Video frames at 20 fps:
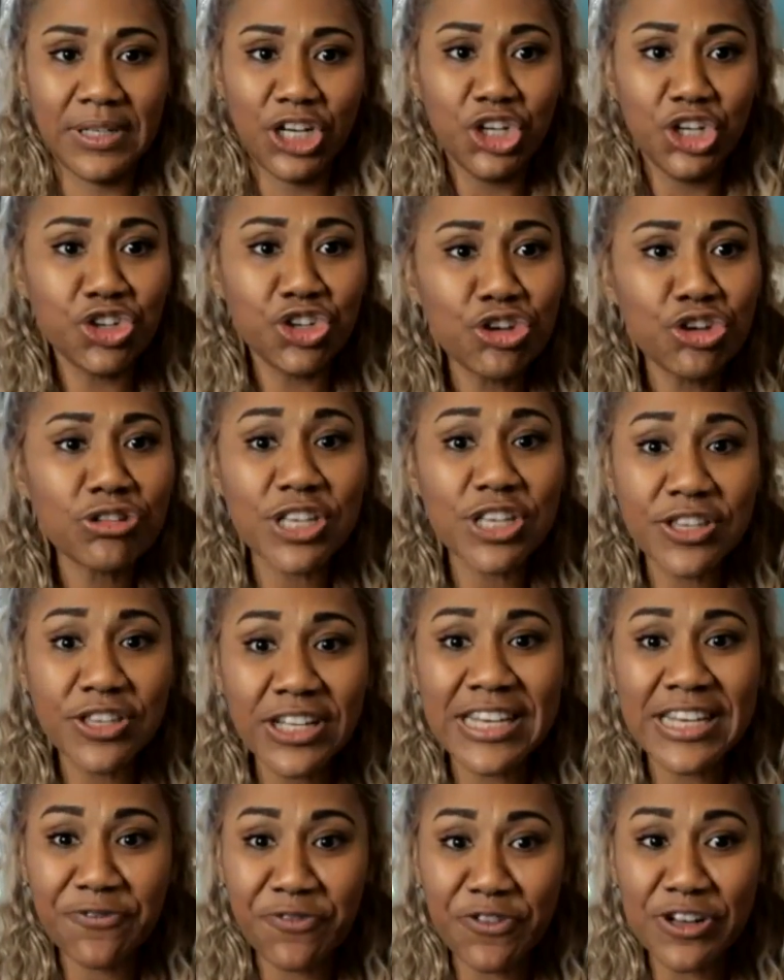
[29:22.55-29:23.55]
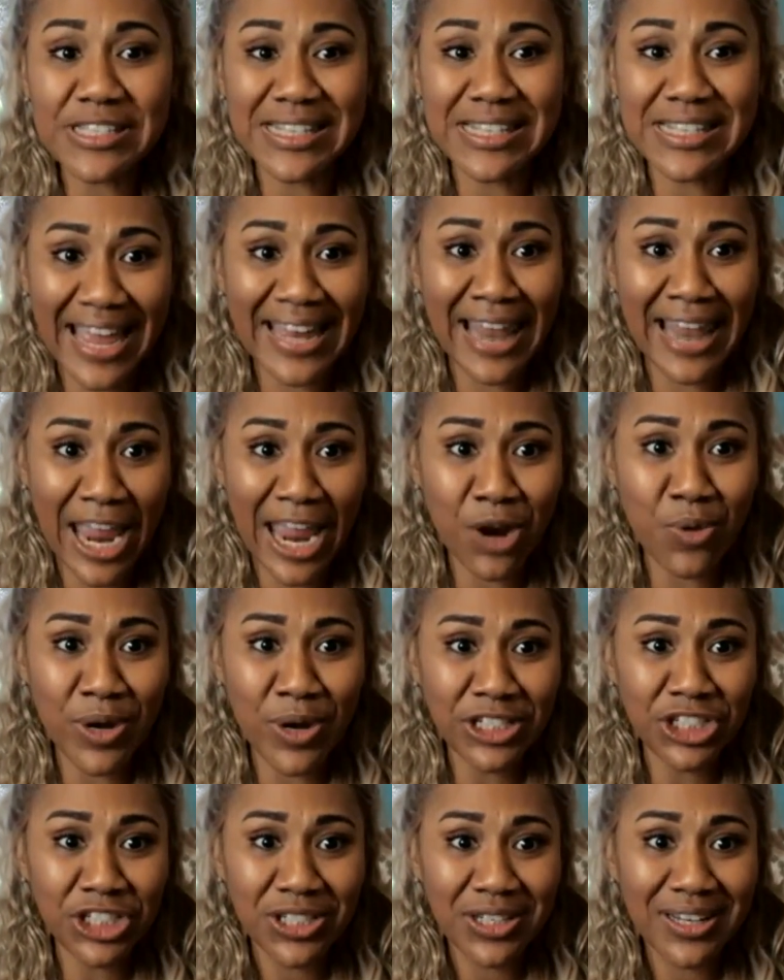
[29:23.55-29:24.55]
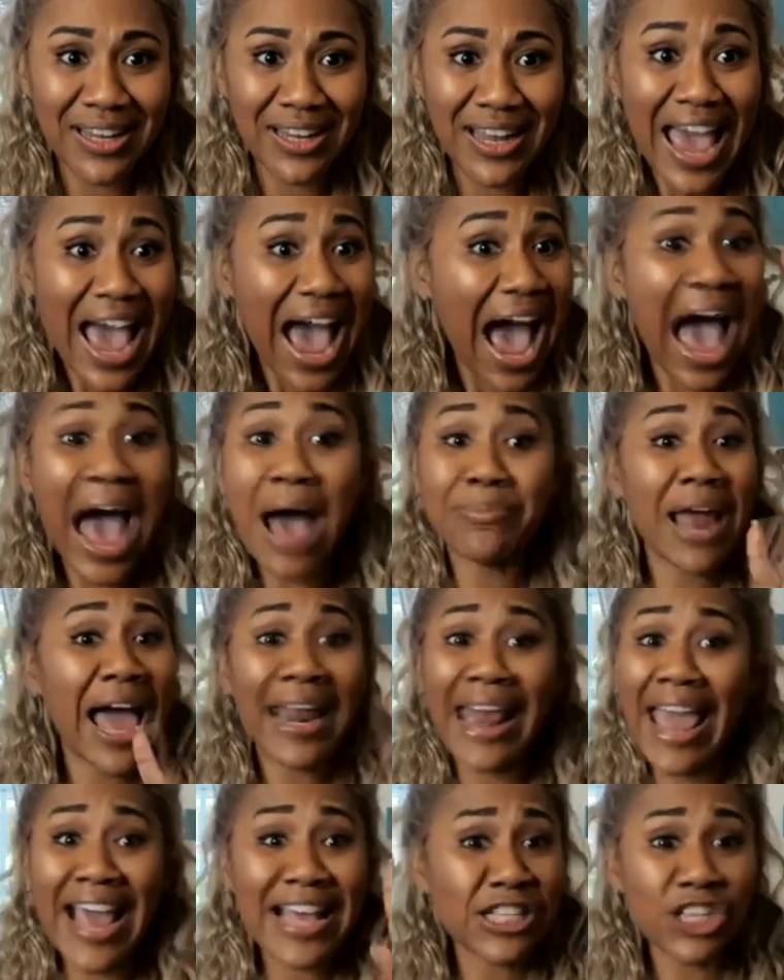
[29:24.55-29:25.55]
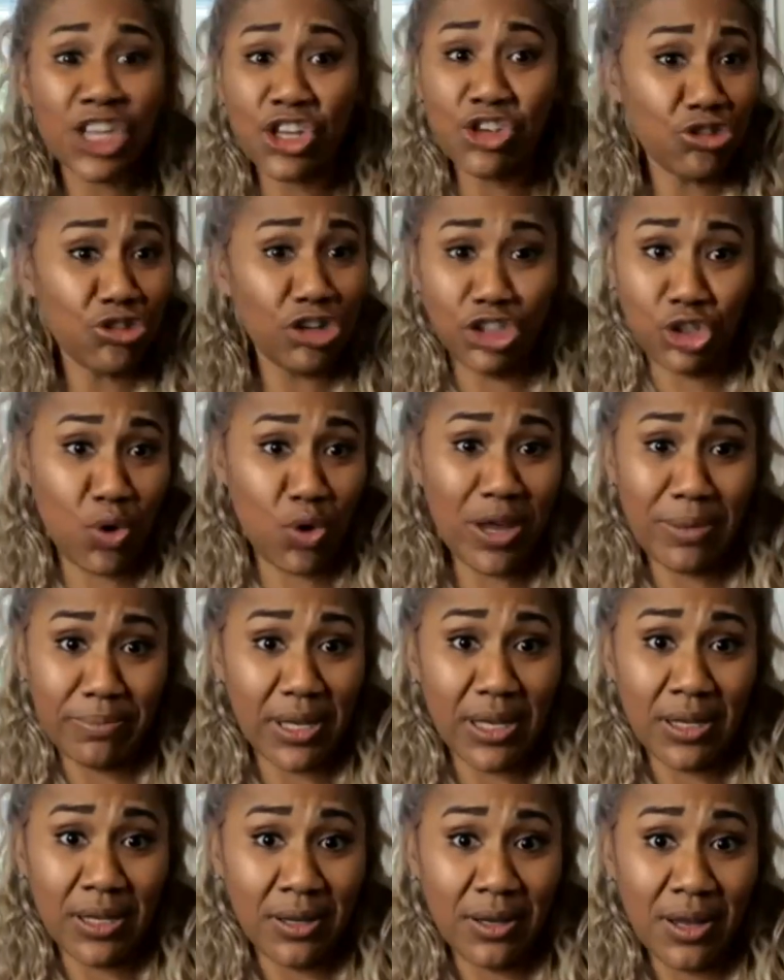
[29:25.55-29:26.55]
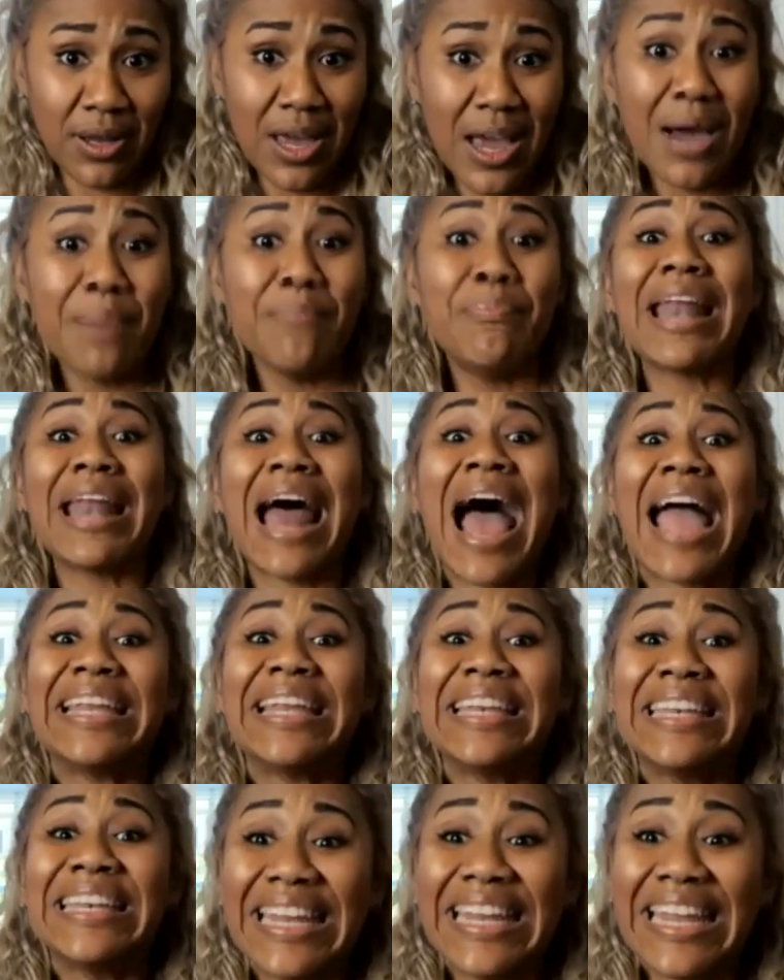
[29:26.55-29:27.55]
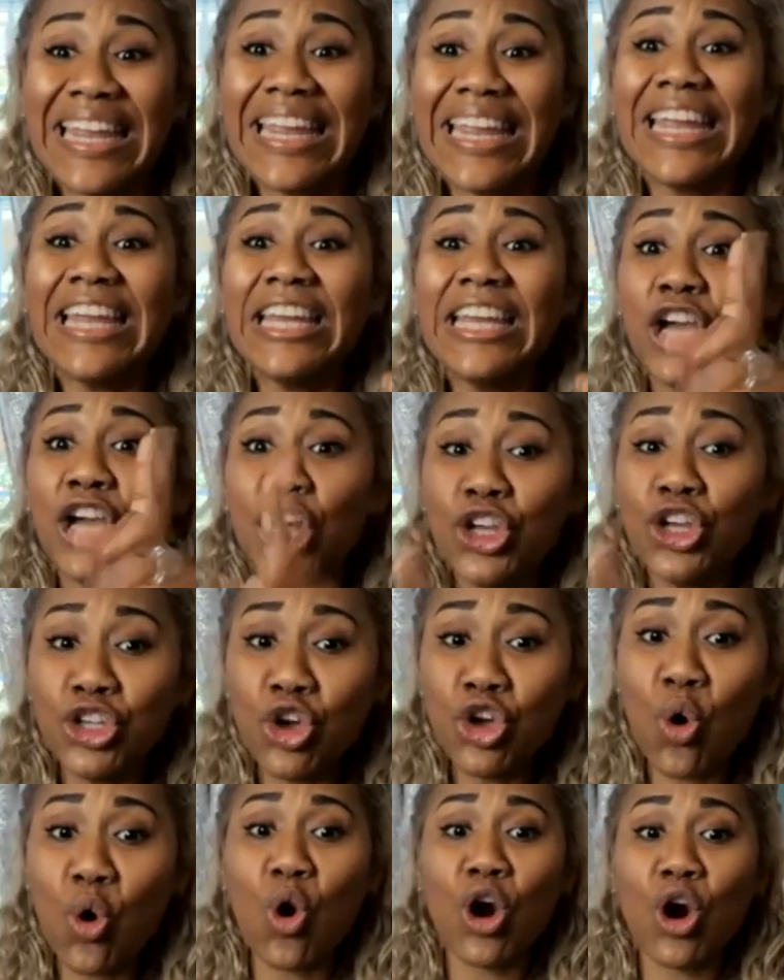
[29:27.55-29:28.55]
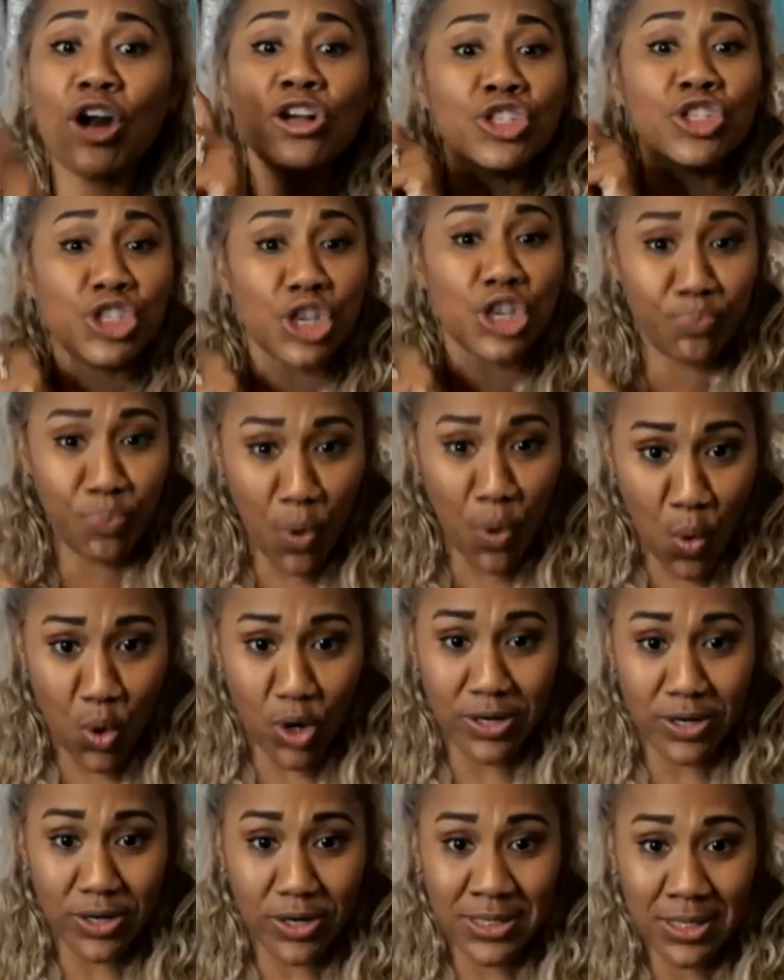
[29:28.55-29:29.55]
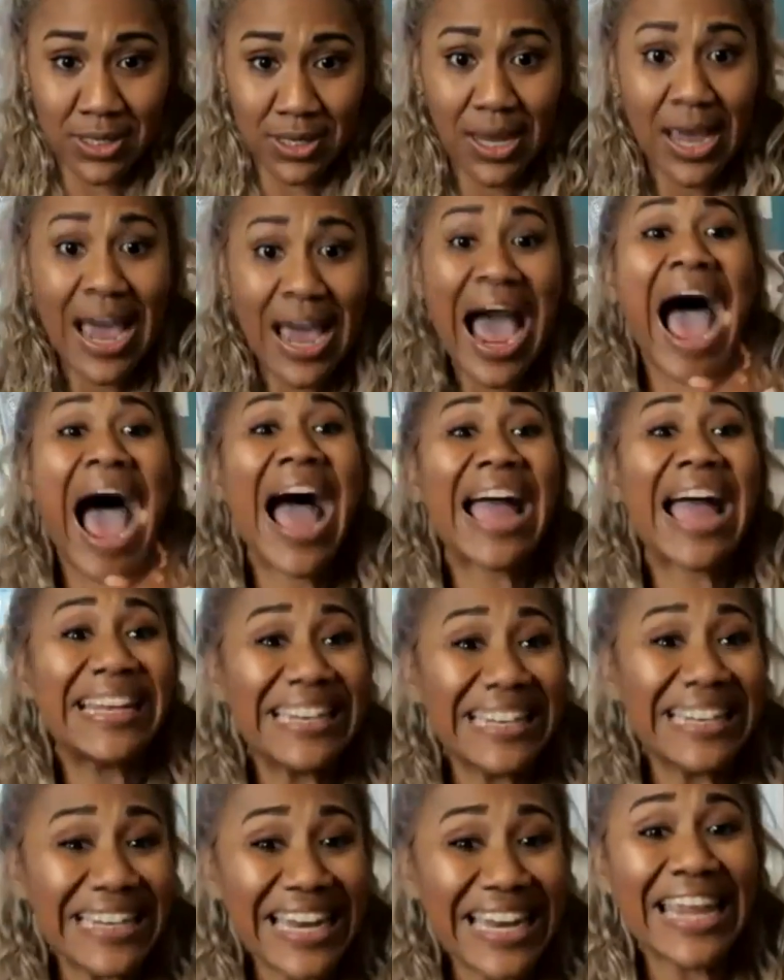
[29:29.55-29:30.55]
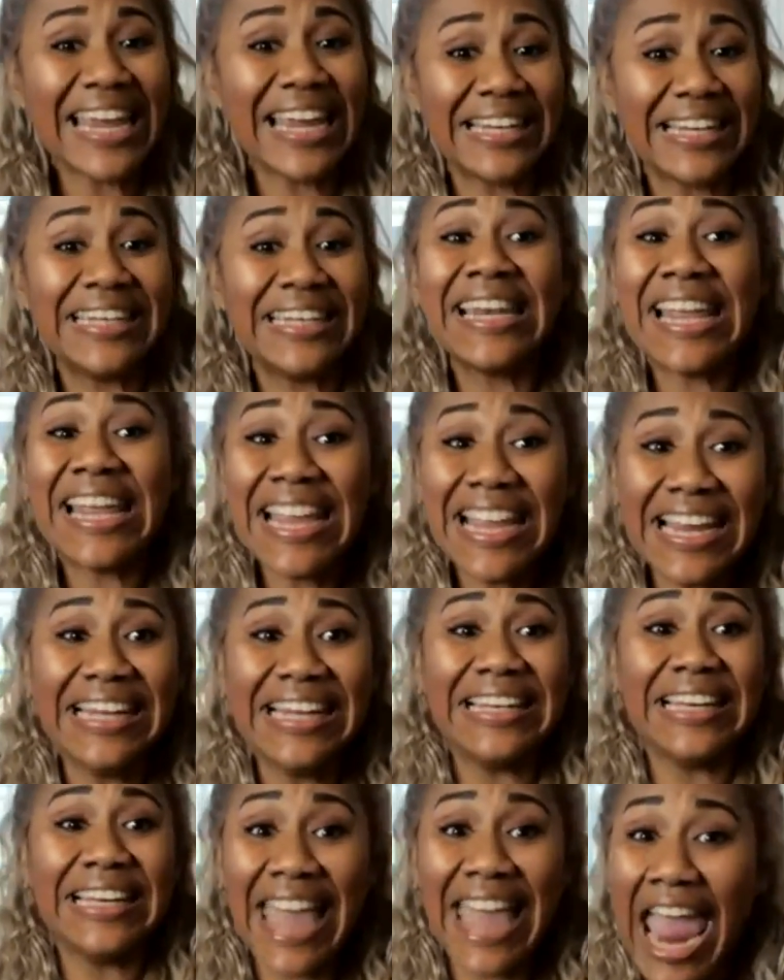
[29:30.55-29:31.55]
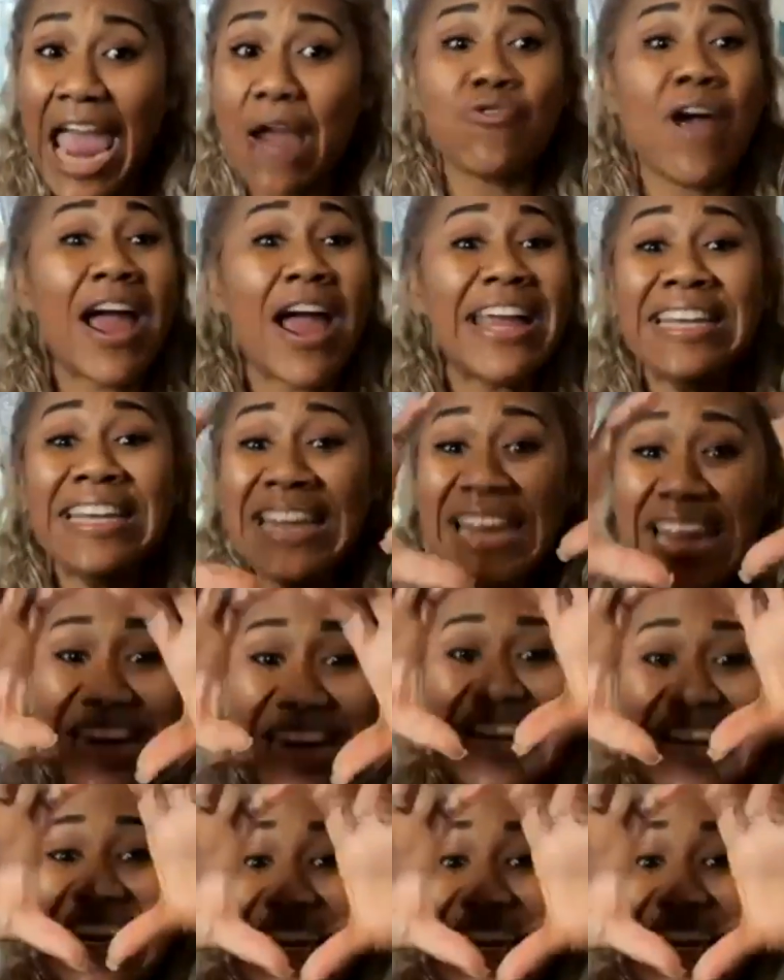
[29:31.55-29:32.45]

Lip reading: Do you see the difference in that language? I'm not asking you to join me, but I need your support. I write need in